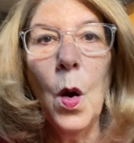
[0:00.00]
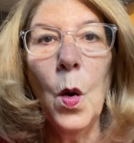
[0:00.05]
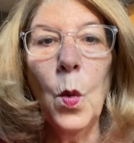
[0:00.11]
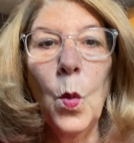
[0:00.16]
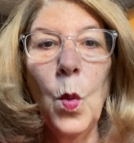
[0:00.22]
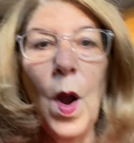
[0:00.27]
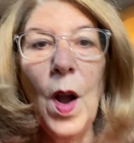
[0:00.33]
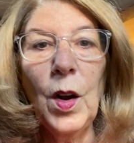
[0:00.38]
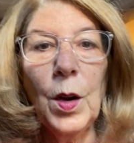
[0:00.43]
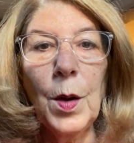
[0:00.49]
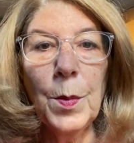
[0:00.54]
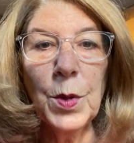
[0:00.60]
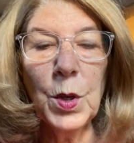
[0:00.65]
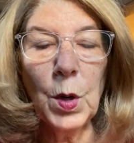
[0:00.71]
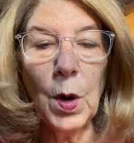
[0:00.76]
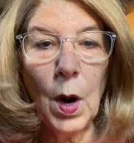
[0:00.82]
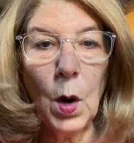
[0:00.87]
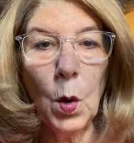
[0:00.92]
Welcome
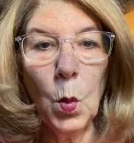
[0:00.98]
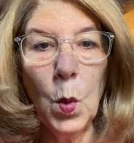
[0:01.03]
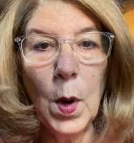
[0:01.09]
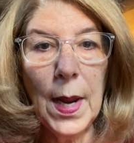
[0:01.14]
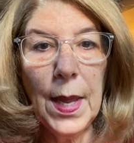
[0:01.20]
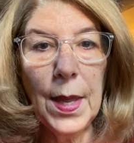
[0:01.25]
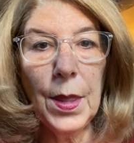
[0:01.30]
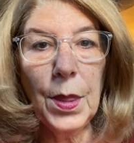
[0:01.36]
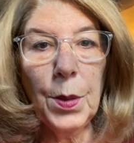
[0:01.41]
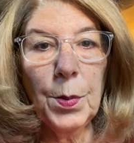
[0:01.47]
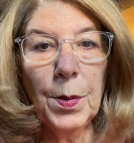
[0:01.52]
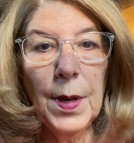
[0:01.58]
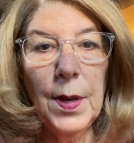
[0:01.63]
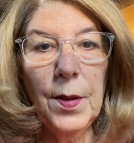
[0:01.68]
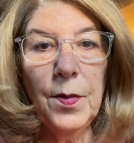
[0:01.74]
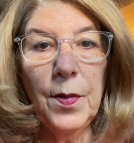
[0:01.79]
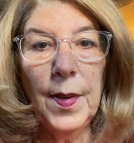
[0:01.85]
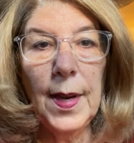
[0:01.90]
to our week
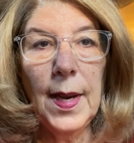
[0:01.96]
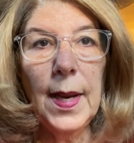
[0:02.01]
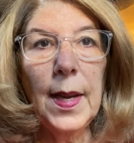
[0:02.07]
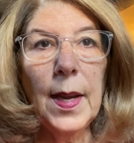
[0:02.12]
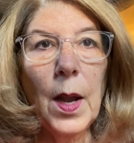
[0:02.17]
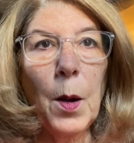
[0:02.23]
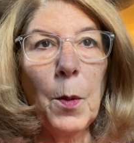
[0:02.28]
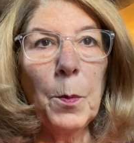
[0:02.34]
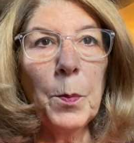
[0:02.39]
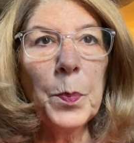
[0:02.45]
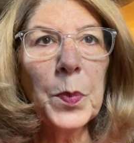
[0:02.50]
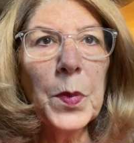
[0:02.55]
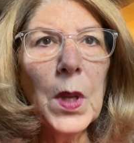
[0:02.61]
3 video.